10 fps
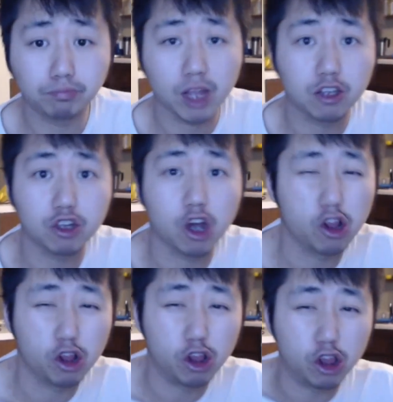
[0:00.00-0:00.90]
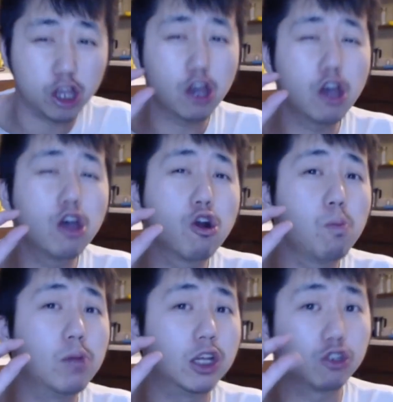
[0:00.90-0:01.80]
It's a little
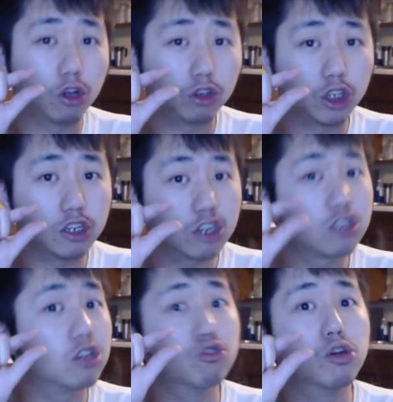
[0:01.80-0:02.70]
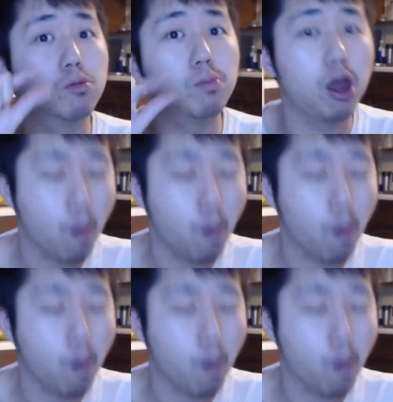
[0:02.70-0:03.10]
bit salty, just a little bit.